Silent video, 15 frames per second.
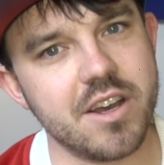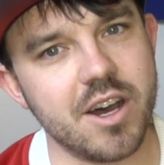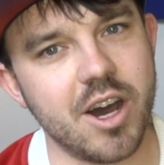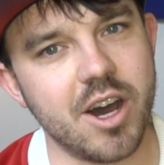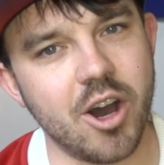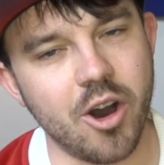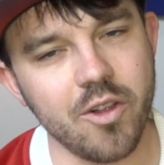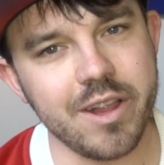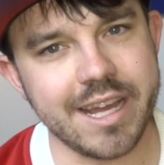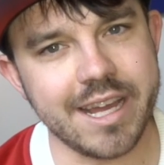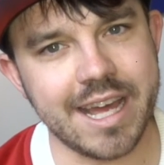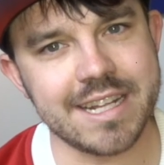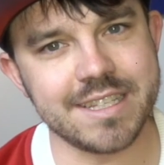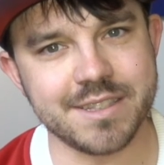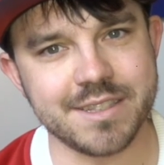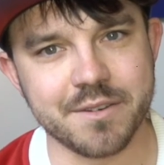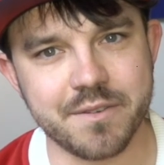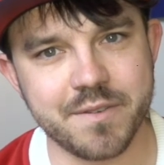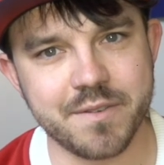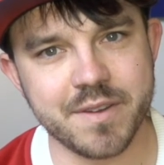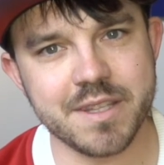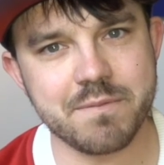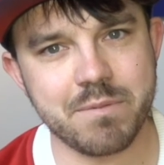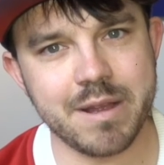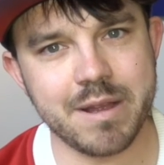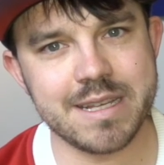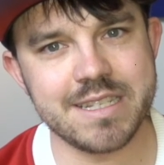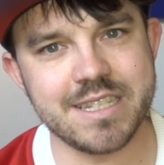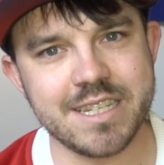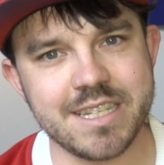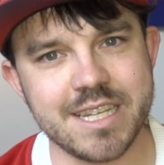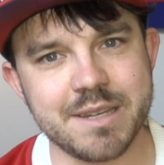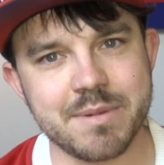all against the 5th place team